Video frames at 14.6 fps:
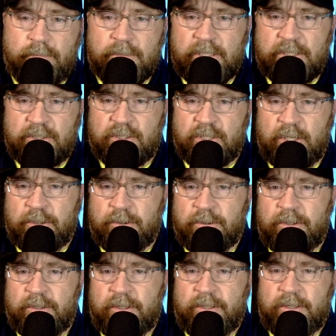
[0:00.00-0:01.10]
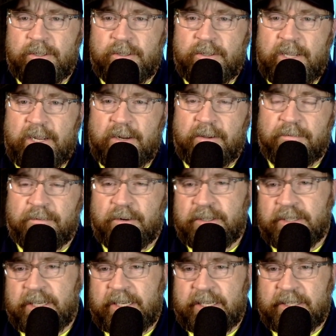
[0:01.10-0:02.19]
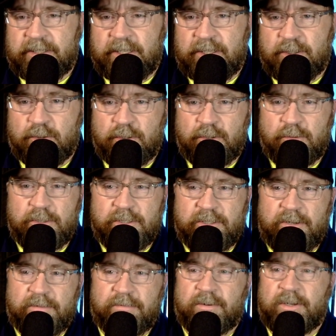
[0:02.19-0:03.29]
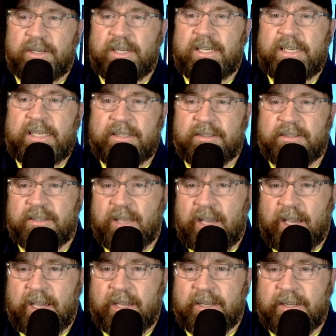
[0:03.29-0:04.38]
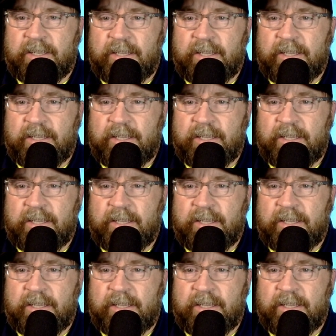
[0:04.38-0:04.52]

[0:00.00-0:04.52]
And so an affront against Israel was an affront against God.